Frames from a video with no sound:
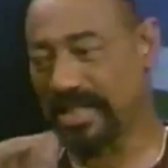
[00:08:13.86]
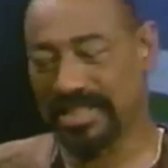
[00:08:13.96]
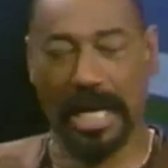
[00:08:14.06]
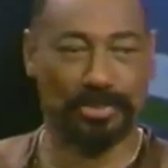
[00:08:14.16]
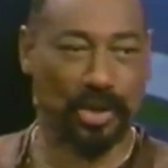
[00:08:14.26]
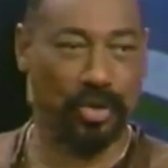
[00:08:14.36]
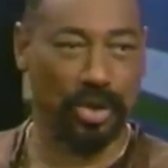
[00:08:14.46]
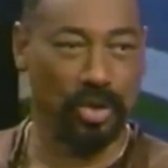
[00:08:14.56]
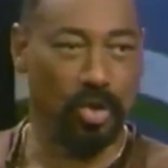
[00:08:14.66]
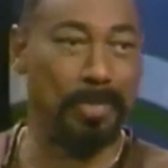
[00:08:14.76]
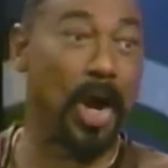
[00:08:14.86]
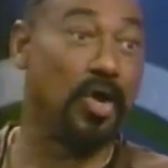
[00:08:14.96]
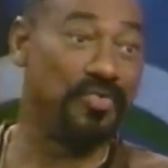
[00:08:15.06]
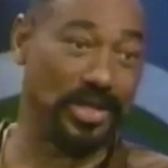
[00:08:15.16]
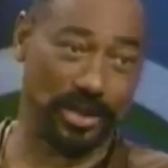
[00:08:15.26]
stopped scoring on my
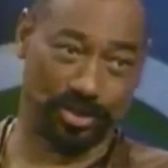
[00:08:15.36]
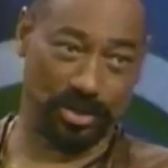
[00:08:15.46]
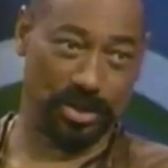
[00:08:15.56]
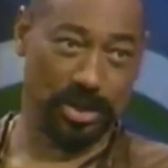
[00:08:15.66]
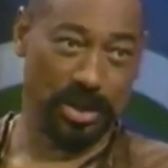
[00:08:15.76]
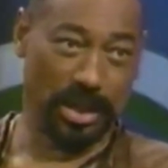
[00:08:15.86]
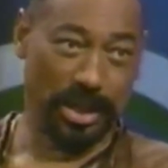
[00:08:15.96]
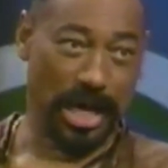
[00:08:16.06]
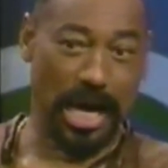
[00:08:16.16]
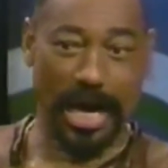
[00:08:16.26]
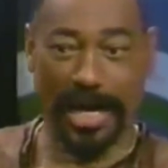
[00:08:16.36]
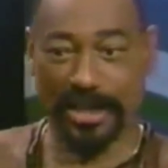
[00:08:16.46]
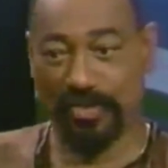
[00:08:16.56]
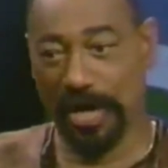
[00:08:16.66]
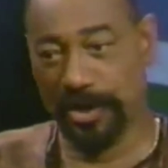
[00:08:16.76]
own volition. Uh, I
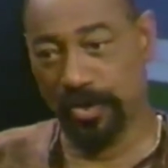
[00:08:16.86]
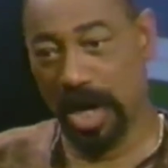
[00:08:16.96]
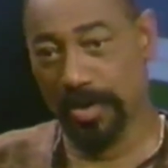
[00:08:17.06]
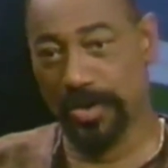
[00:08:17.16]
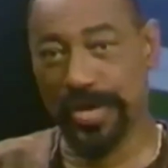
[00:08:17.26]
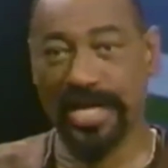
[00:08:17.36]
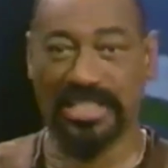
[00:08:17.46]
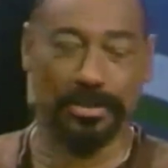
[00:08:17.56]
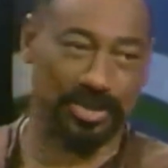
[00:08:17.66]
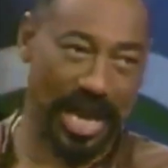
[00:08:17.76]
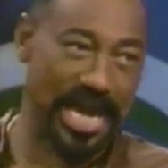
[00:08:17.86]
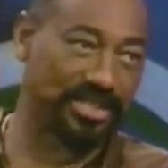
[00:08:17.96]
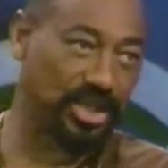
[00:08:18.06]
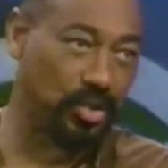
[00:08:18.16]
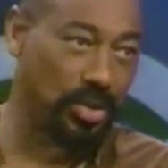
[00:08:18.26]
tried to do other things. I was asked
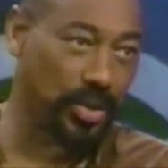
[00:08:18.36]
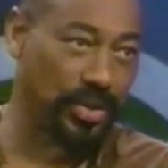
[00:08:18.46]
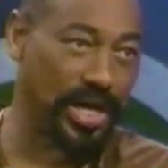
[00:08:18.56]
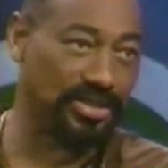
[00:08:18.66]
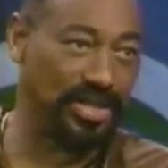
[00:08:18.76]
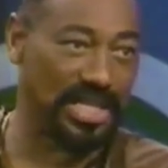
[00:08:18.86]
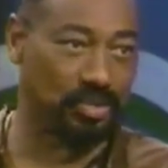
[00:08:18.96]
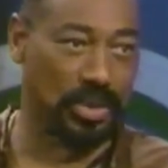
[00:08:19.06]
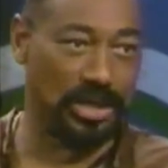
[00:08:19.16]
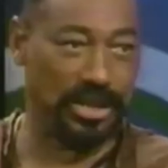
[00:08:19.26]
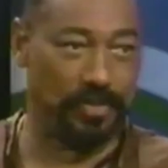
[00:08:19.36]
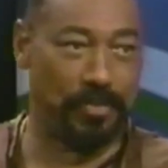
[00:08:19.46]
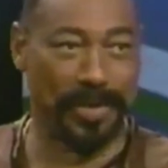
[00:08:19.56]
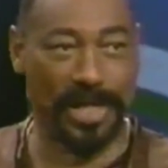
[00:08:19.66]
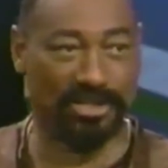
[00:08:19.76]
to do other things, and that's what I did. For
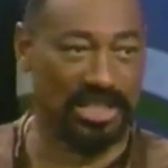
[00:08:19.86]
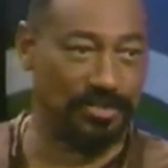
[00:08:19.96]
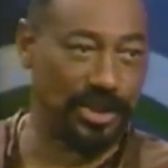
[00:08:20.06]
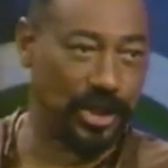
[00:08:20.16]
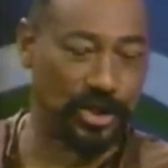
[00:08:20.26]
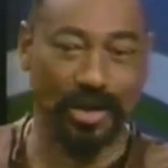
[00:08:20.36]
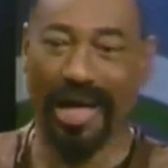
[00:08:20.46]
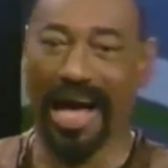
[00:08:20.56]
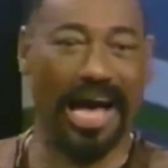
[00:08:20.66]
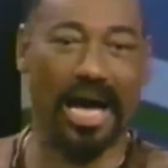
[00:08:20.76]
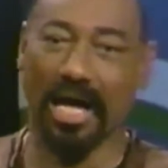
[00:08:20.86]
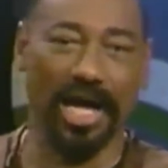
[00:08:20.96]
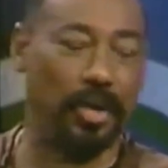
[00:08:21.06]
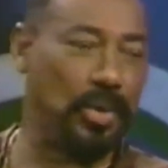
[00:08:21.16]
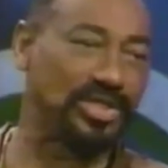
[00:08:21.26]
the last seven years, uh,
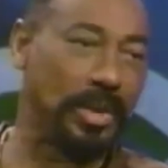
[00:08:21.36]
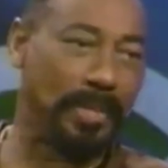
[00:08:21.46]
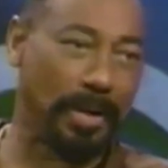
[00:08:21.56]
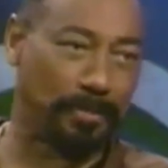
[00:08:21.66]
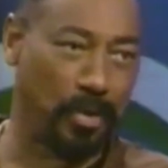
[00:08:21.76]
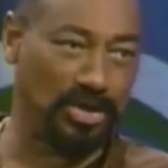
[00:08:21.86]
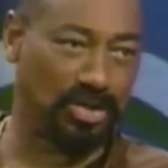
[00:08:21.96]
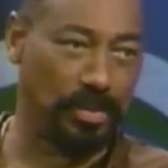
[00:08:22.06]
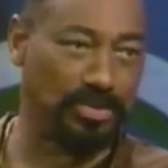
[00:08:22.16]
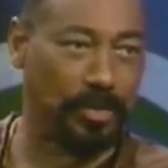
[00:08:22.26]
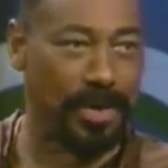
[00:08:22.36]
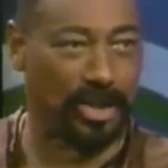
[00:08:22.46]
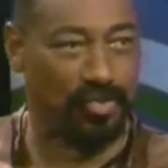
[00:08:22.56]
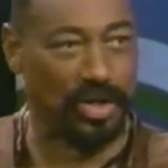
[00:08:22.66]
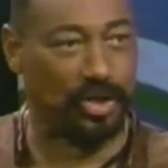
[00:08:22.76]
it wasn't about points to me. It was about
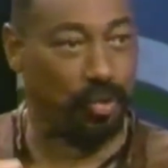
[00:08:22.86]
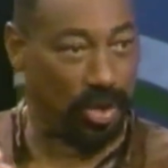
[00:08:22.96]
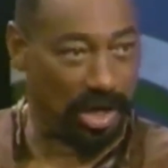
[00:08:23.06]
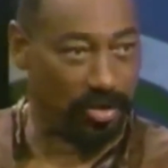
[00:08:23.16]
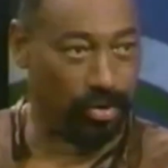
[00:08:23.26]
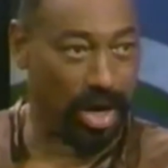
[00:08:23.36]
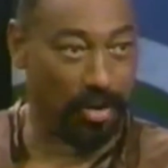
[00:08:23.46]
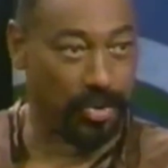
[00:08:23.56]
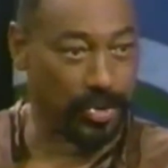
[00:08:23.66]
trying to do other other